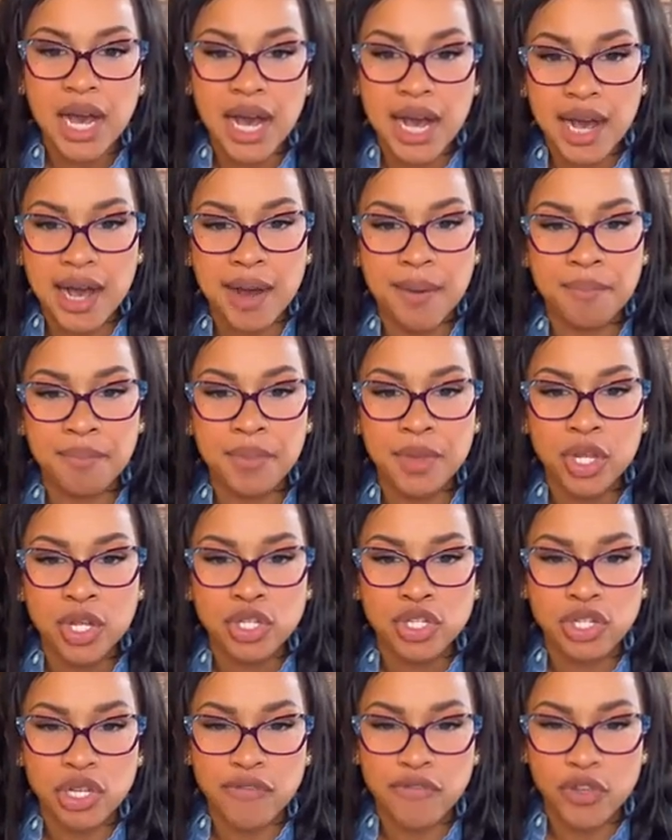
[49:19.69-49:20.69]

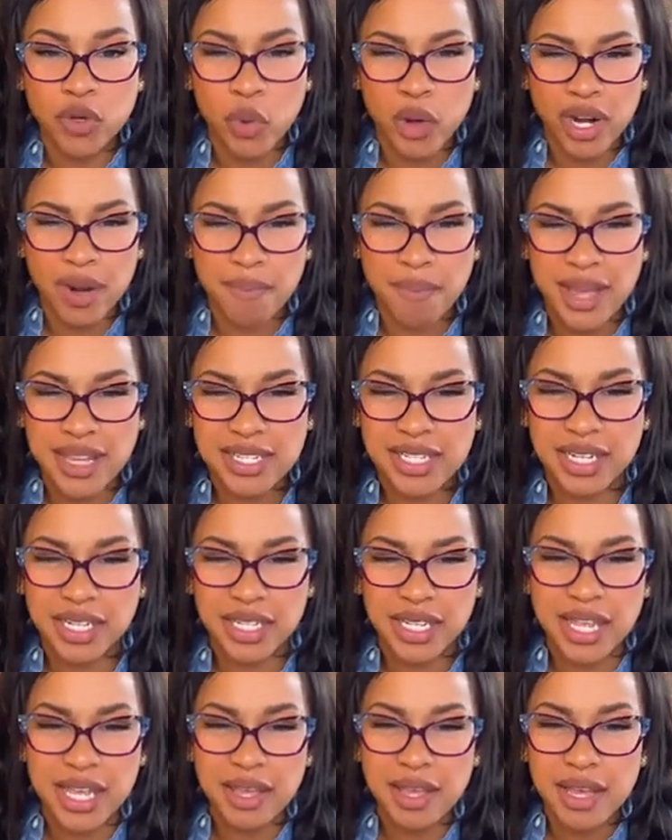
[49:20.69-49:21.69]
So if you want to
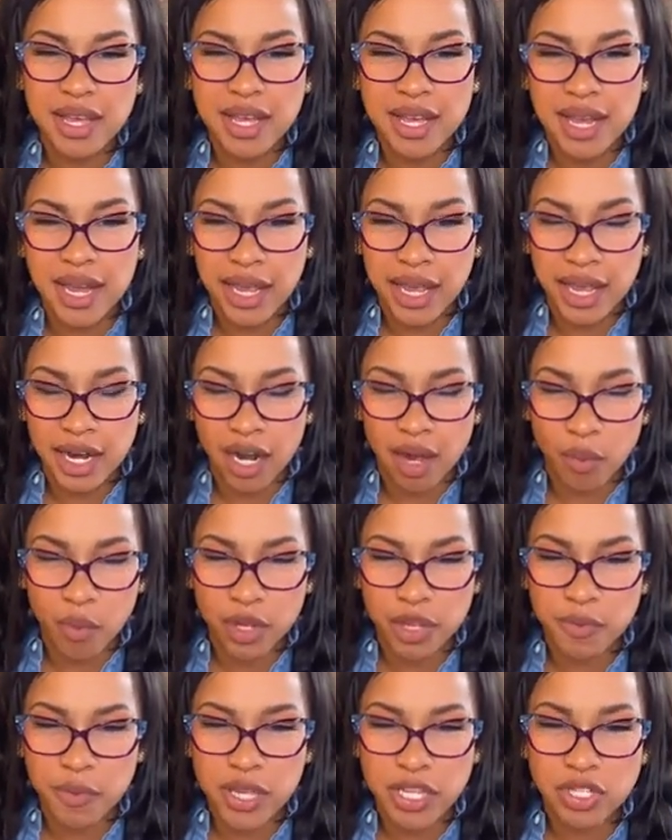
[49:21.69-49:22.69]
basically get on
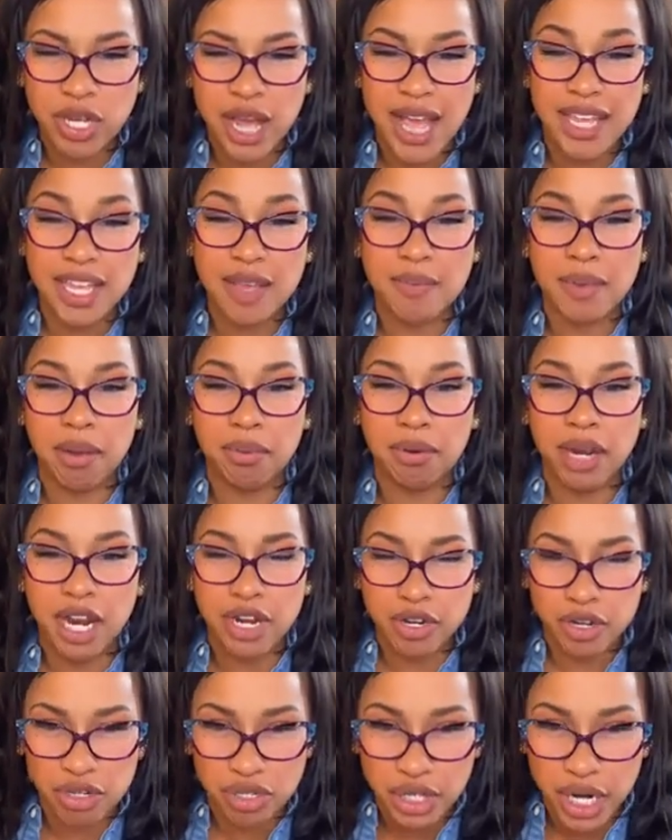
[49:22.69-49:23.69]
with me so I can be able
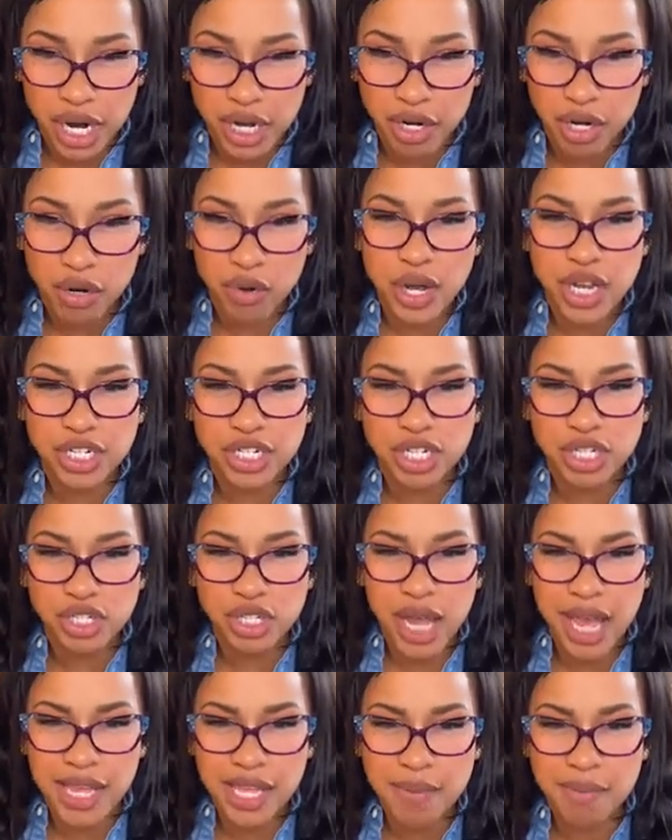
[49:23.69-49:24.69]
to understand your
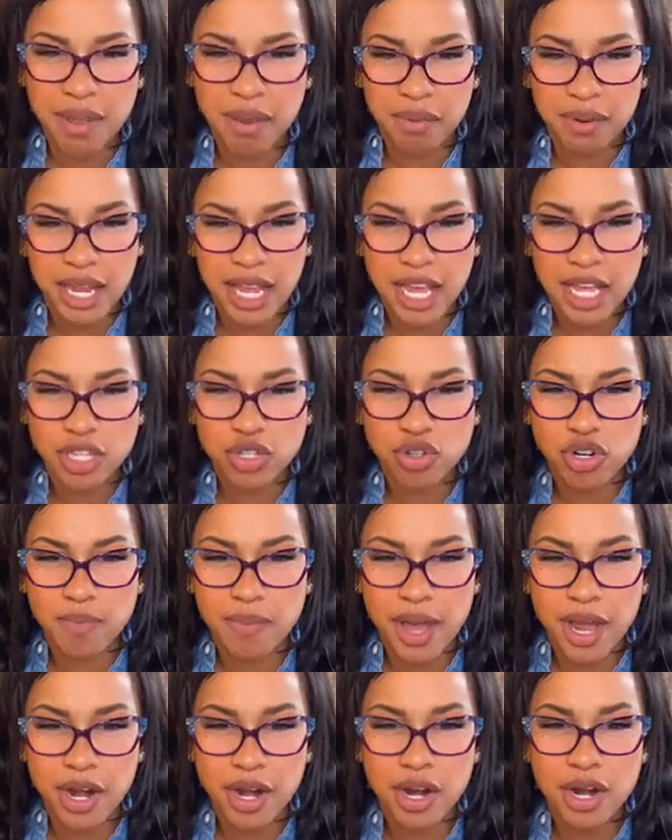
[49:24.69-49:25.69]
question, so I can be able to answer
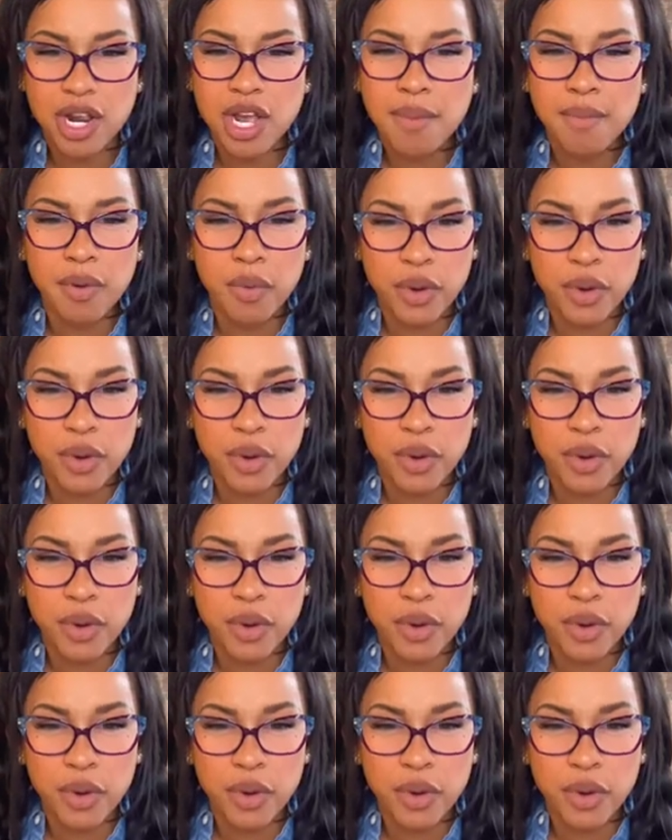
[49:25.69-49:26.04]
it better.